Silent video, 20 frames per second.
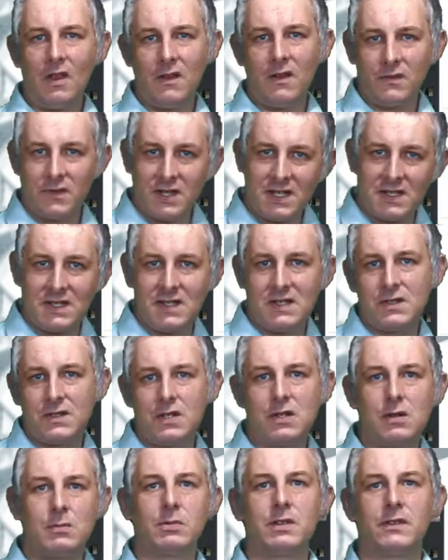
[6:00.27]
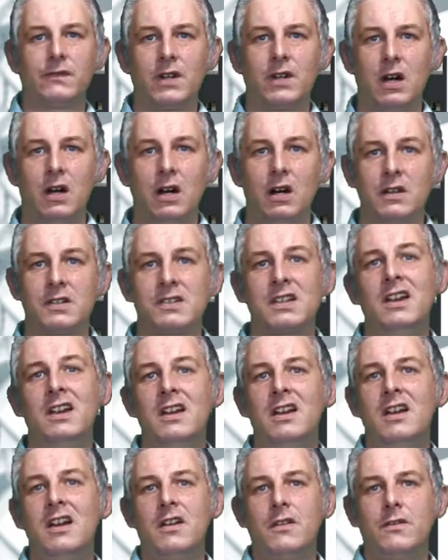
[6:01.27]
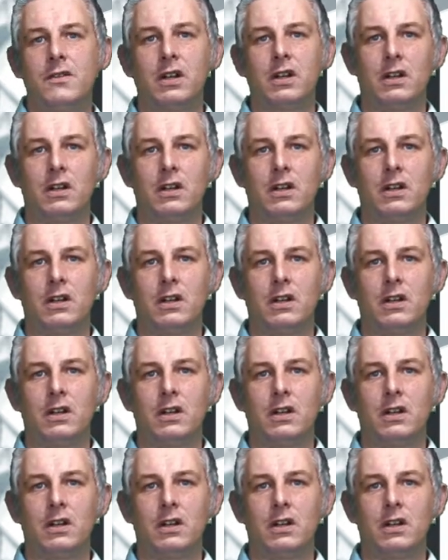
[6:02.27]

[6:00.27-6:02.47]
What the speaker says: This is the number of cars that